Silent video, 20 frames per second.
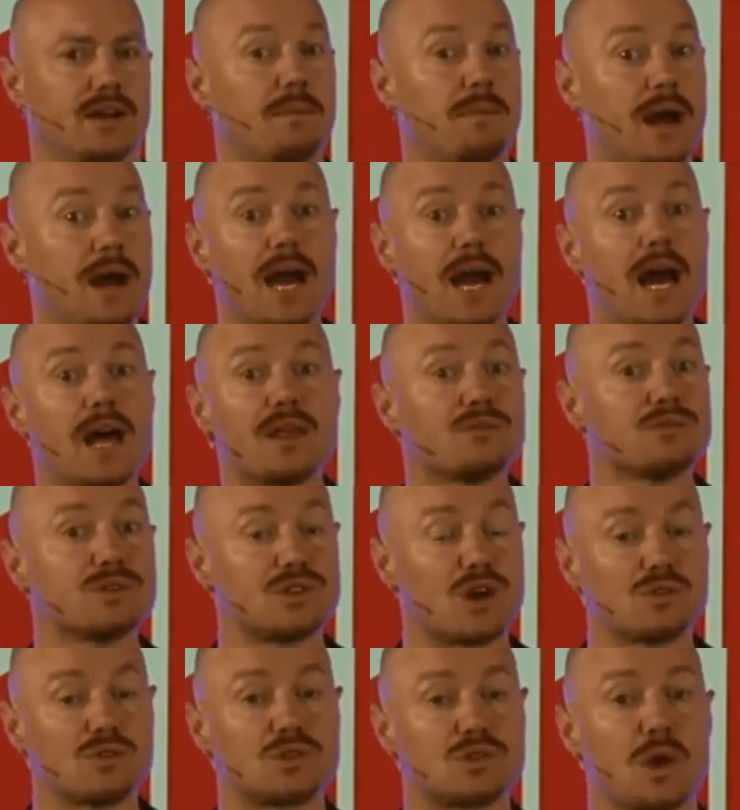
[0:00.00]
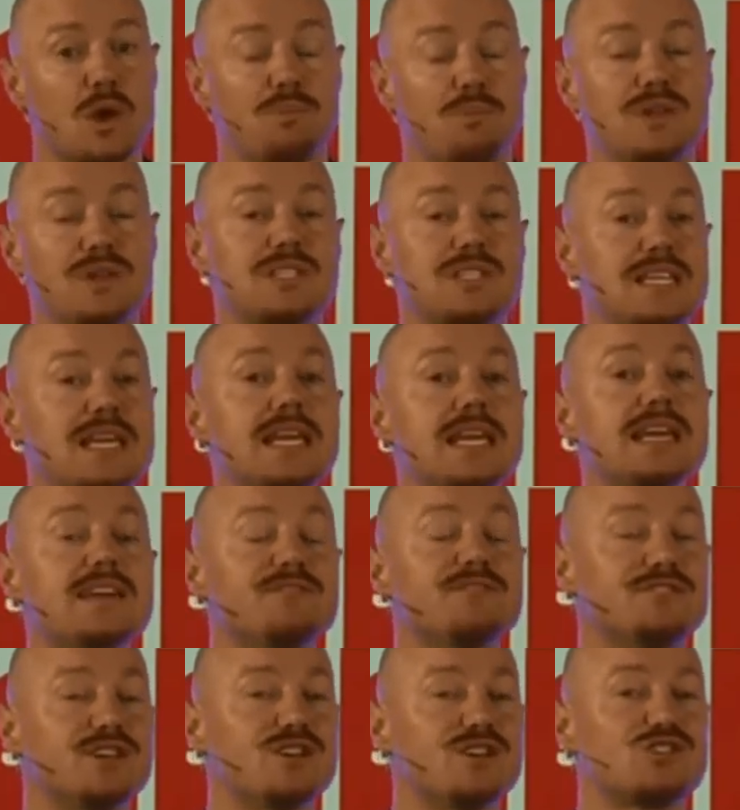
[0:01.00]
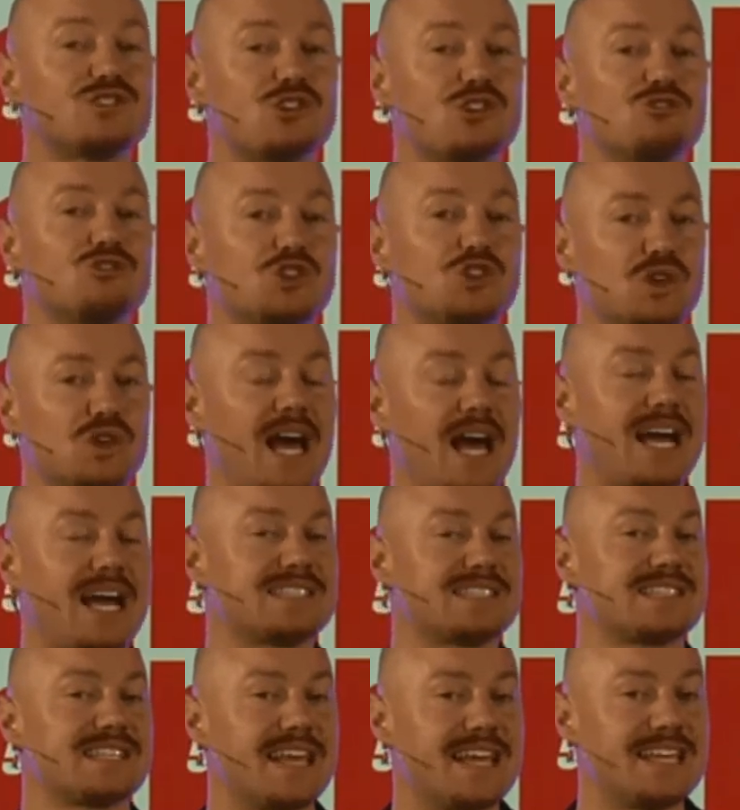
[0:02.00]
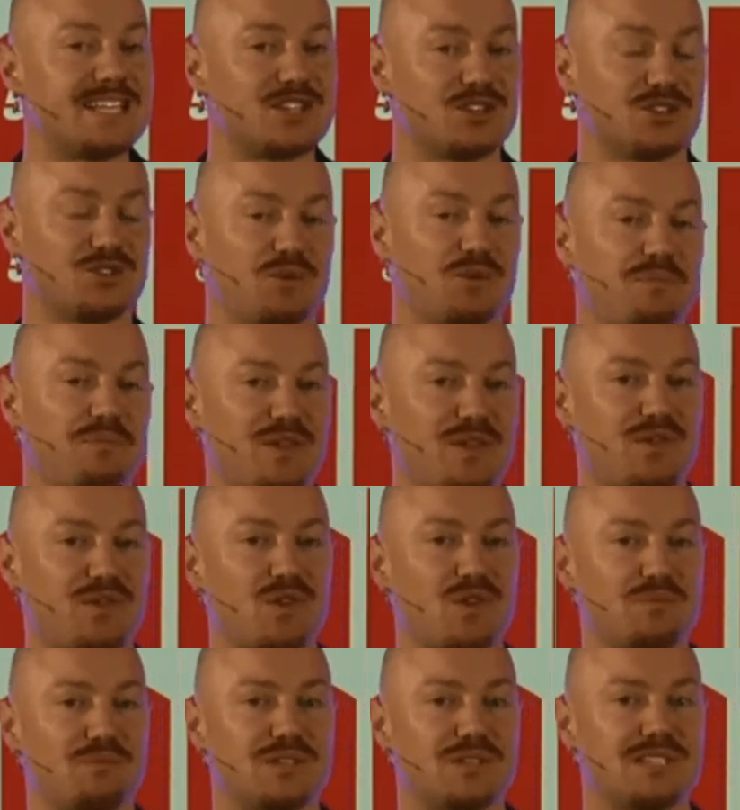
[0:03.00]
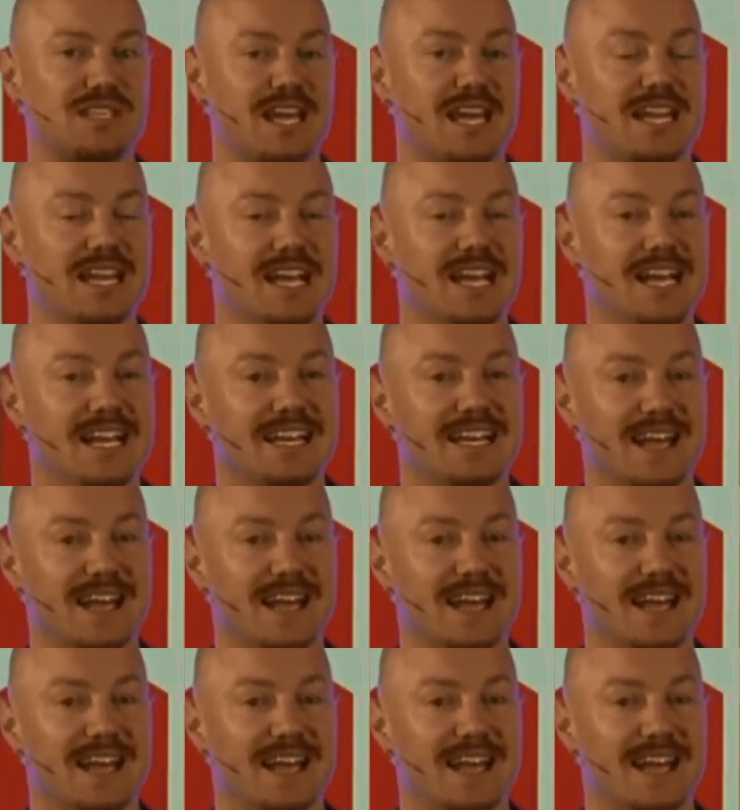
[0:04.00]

And among other results, perceived social isolation dropped by 30%.